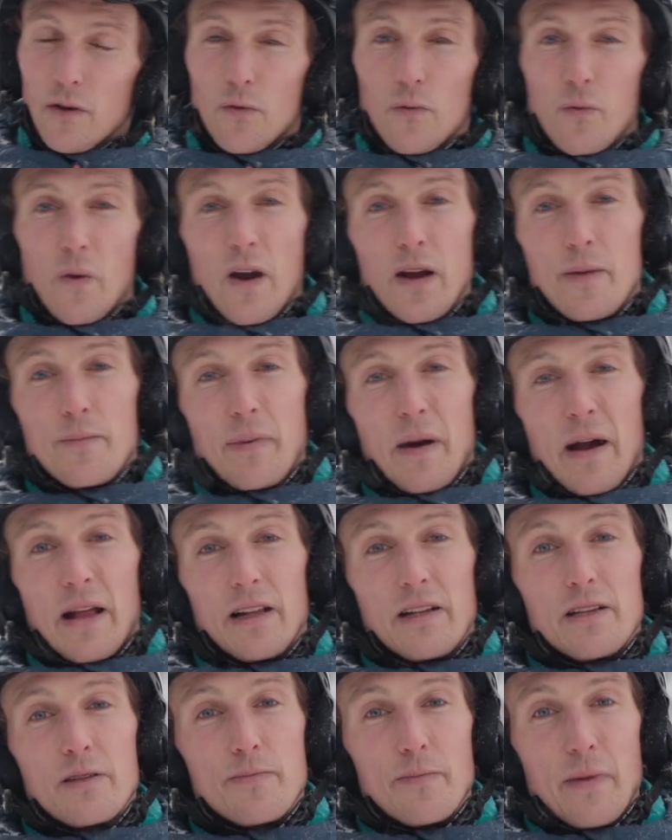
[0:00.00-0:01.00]
your white
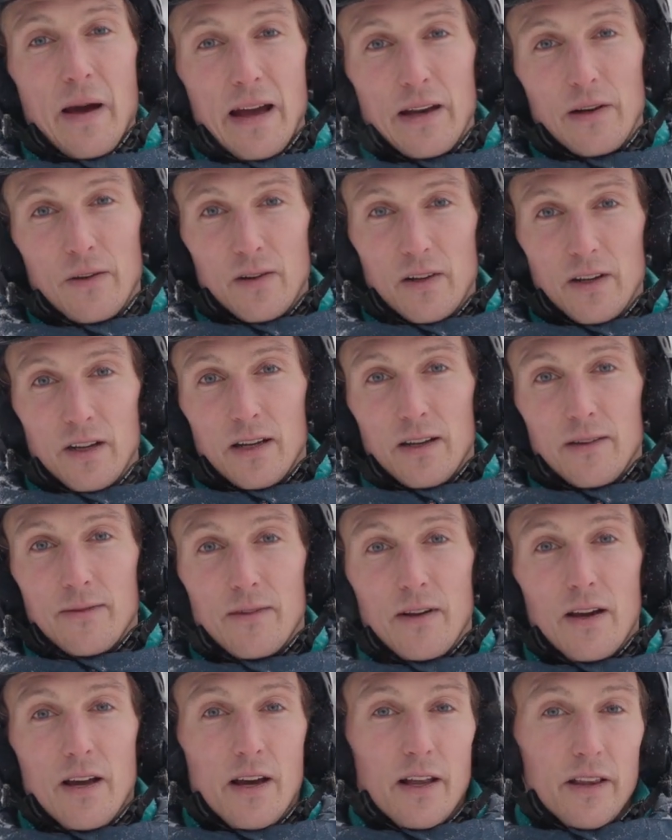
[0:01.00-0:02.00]
balance manually.
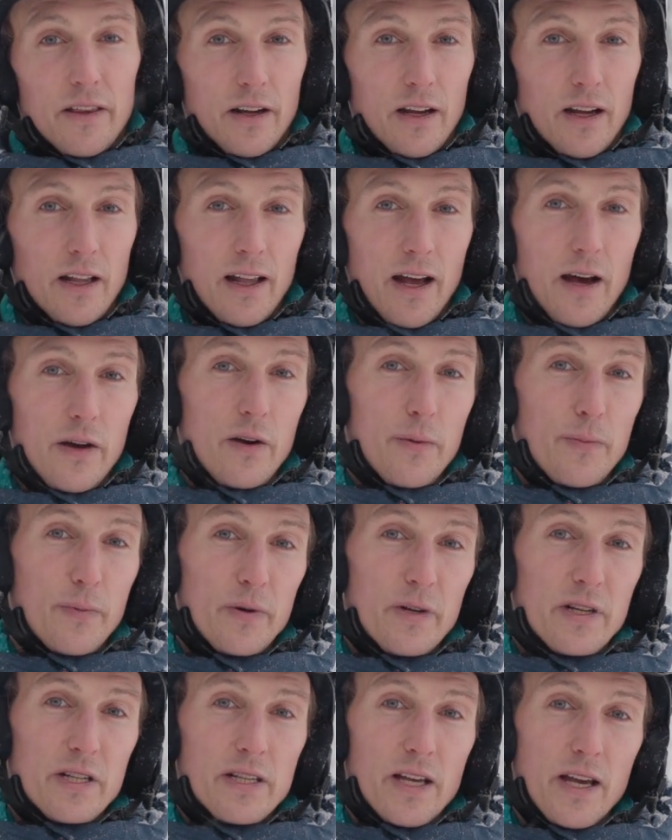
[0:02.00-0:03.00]
The cloudy
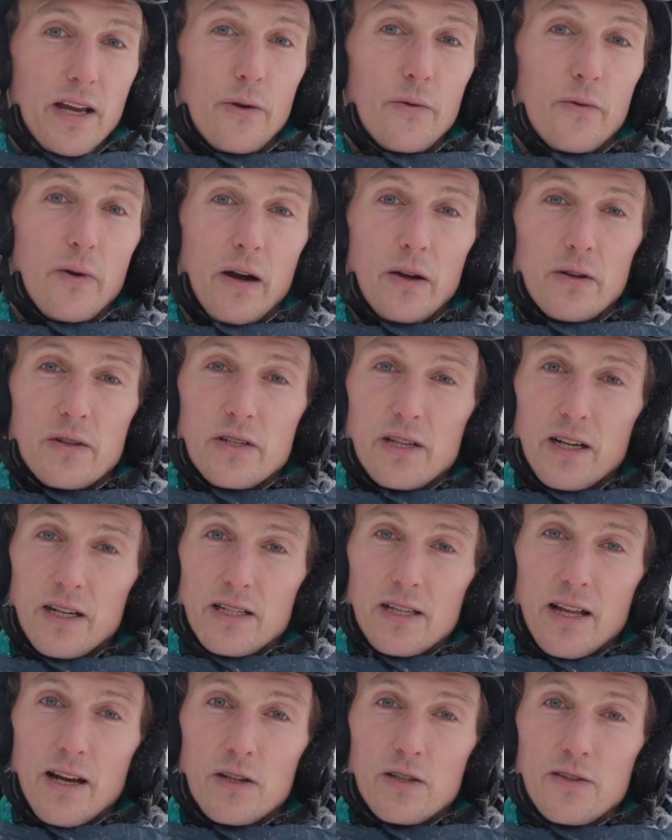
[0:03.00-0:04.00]
preset around
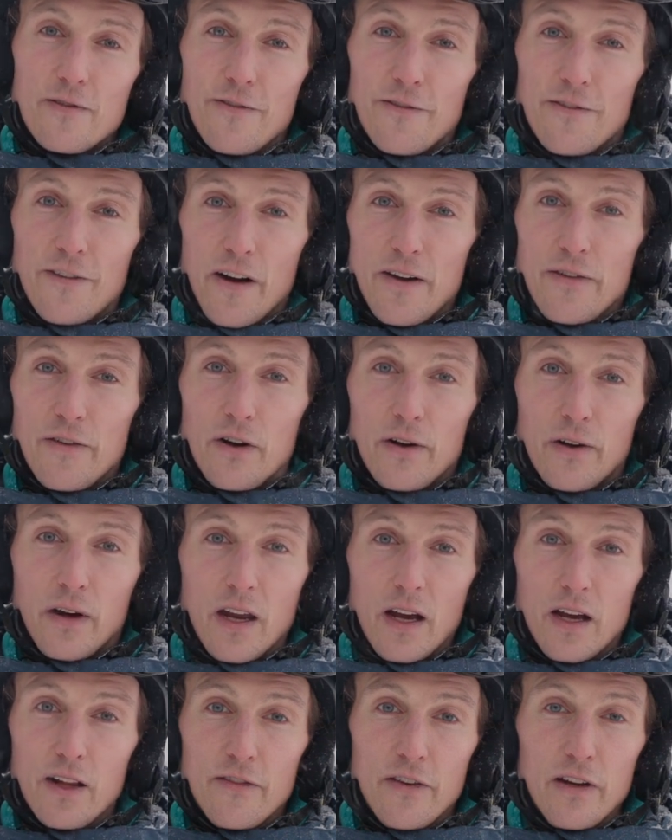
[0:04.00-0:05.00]
6500
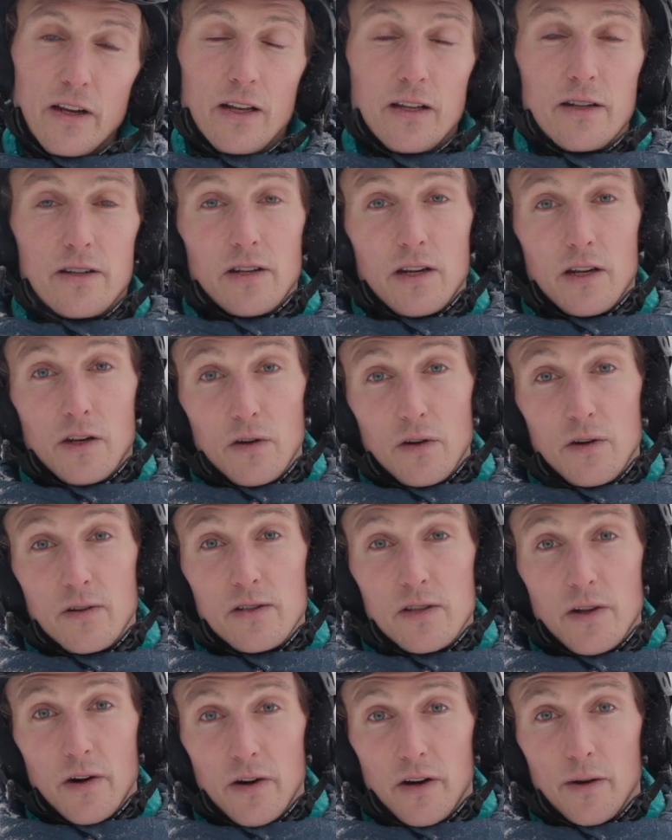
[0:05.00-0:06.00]
Kelvin is a
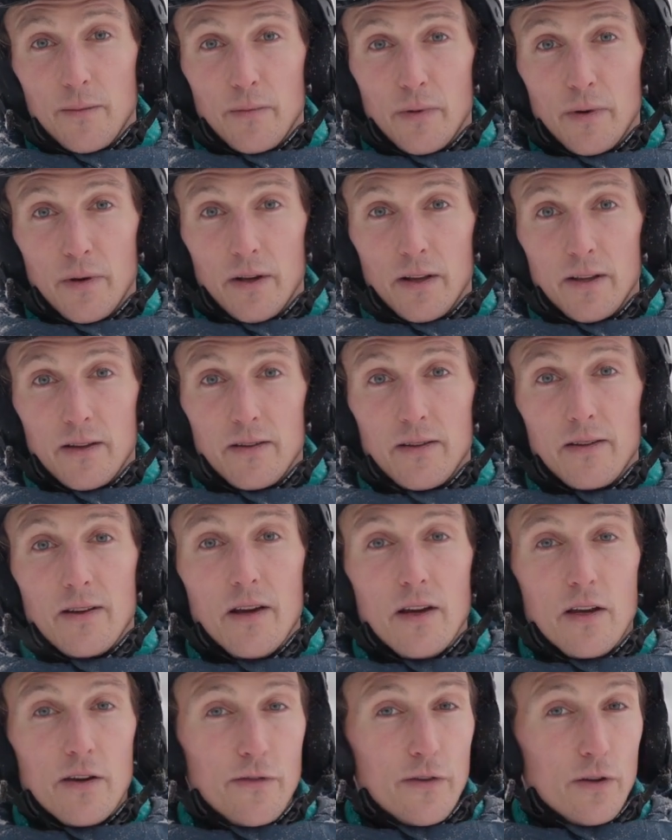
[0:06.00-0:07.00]
good starting point.
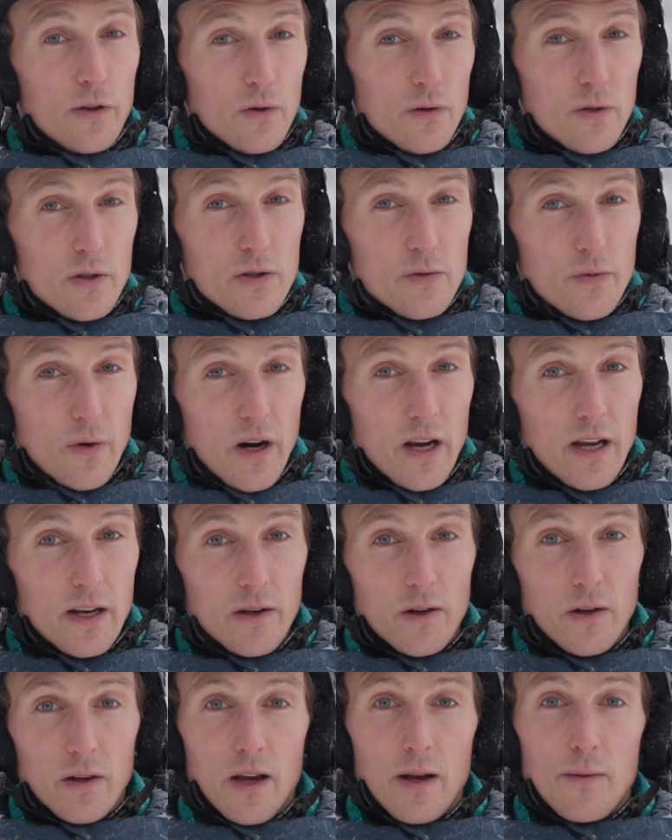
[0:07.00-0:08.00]
If you do this right,
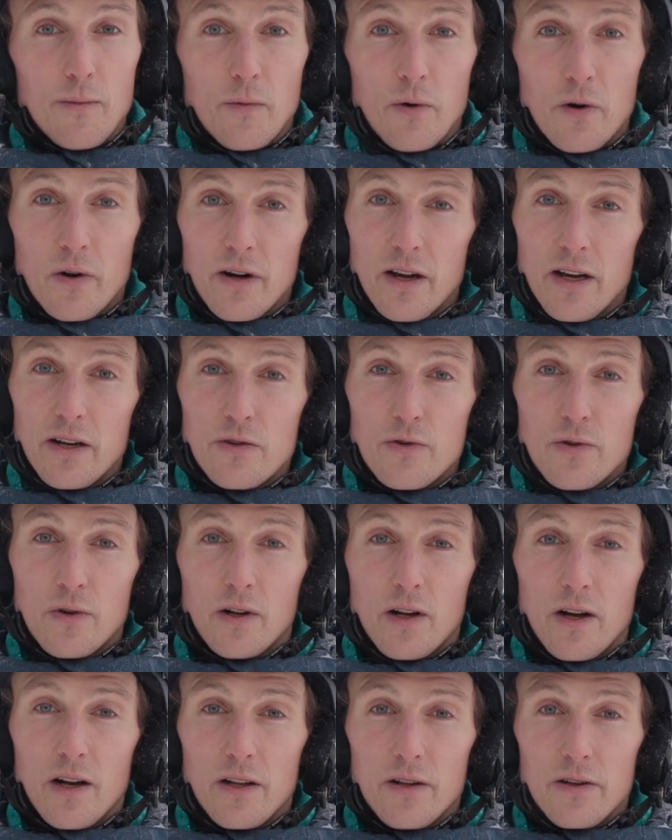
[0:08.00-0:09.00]
you get more
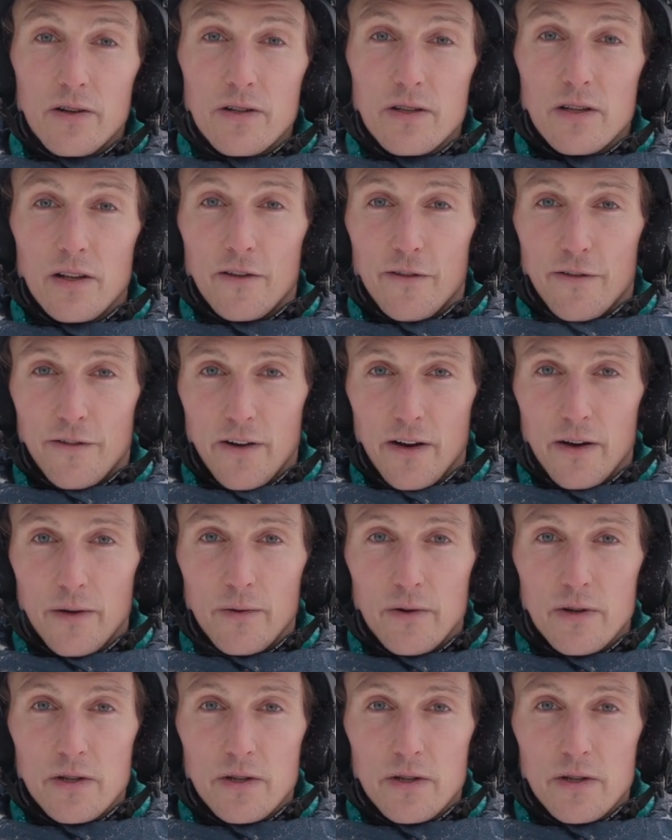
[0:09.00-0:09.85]
natural colors in the final